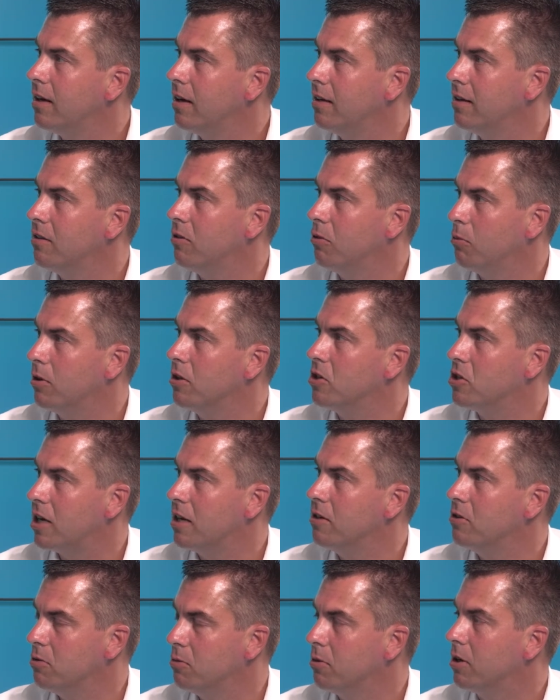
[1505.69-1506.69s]
And this is one of the
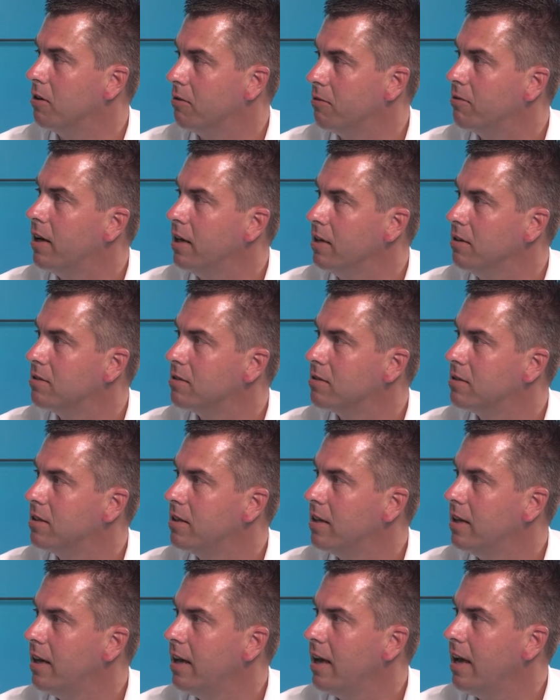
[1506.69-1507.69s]
challenges we're going to face,
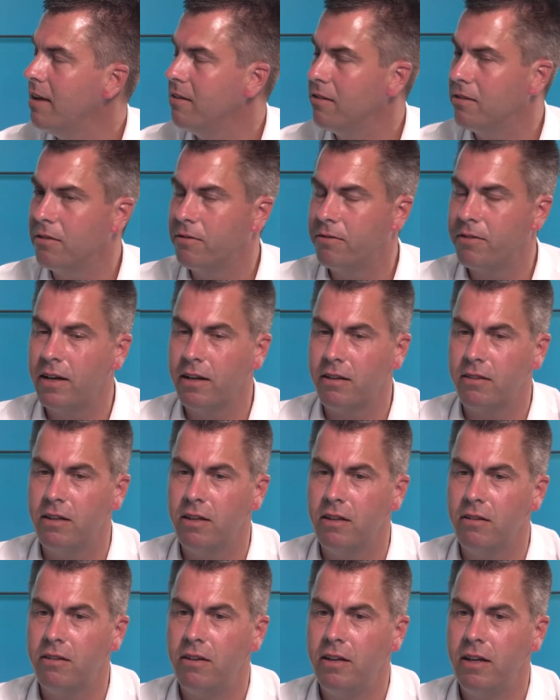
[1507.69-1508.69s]
is the fact
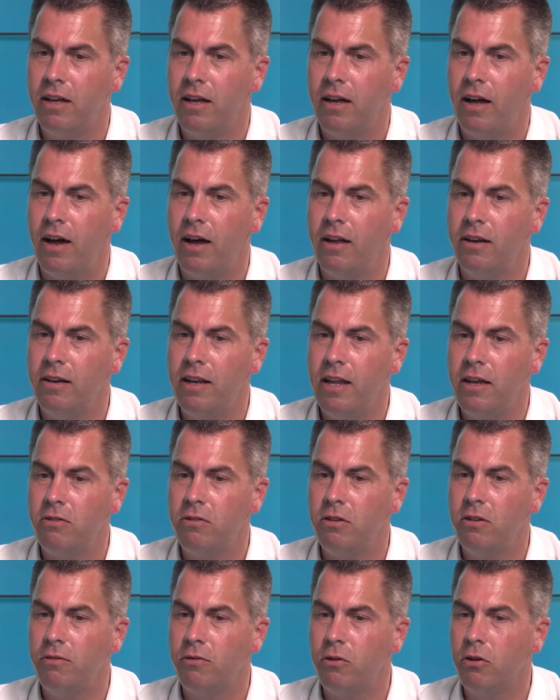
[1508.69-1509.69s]
that
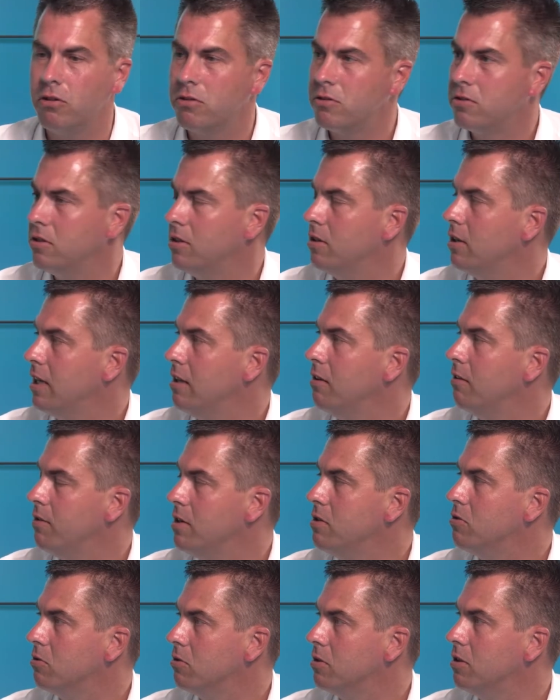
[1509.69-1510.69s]
unless you've got certain
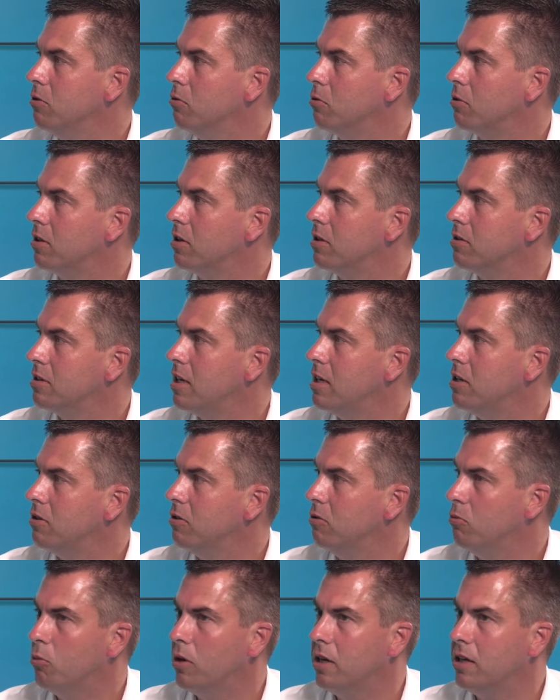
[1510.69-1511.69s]
individuals in the
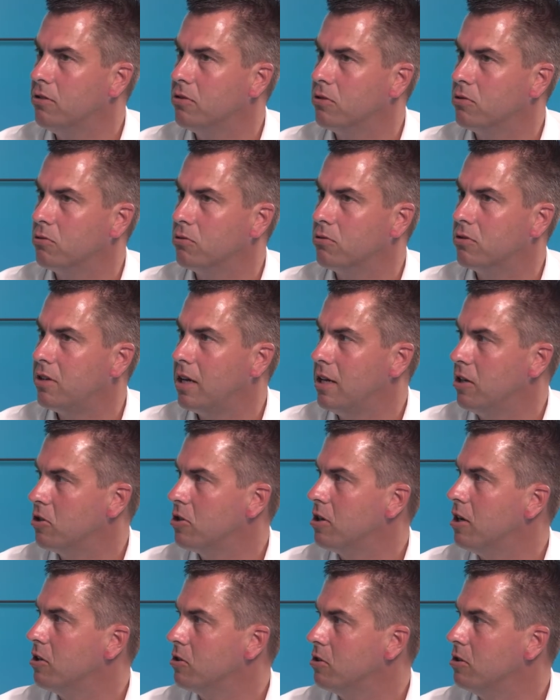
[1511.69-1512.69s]
organisation willing to sort of take
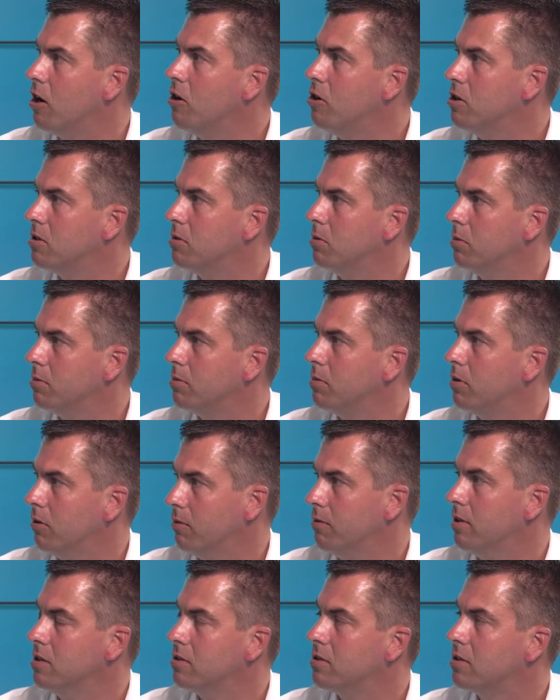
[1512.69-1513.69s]
charge and ownership
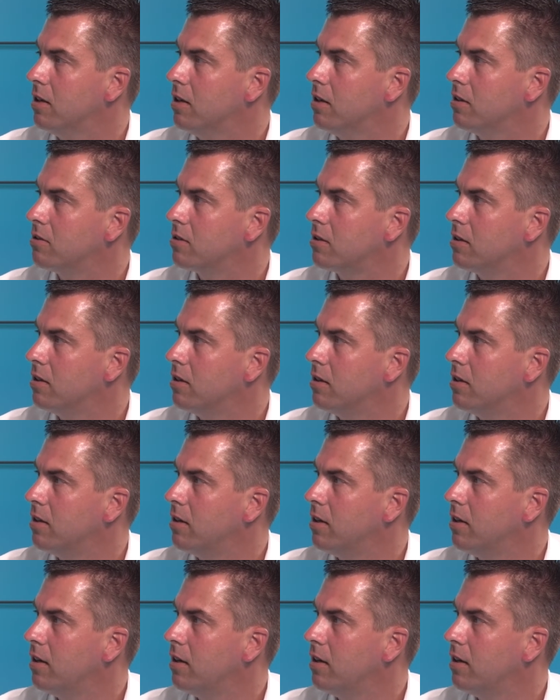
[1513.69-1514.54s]
of this task,